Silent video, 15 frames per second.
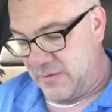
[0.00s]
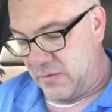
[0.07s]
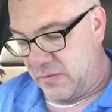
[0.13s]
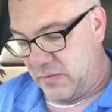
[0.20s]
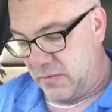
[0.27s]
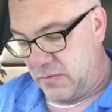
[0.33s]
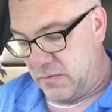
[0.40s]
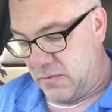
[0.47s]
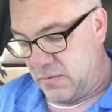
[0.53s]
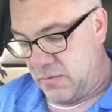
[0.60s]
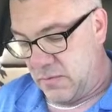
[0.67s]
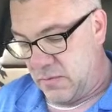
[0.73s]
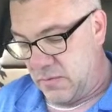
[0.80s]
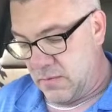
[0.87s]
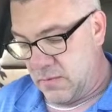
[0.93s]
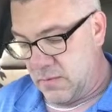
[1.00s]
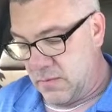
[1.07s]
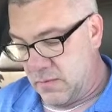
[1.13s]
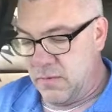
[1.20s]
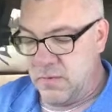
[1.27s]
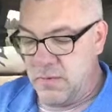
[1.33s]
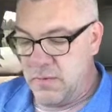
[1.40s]
we go.
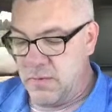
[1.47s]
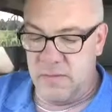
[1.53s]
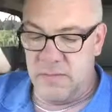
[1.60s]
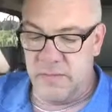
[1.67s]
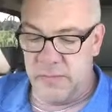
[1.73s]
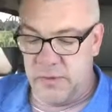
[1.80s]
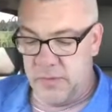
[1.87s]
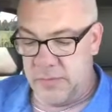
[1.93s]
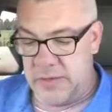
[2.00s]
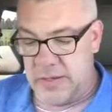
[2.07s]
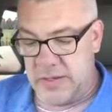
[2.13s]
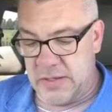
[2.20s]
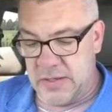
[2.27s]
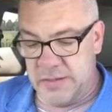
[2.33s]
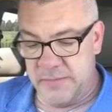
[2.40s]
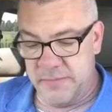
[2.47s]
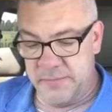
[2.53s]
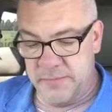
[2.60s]
Okay, bring it back.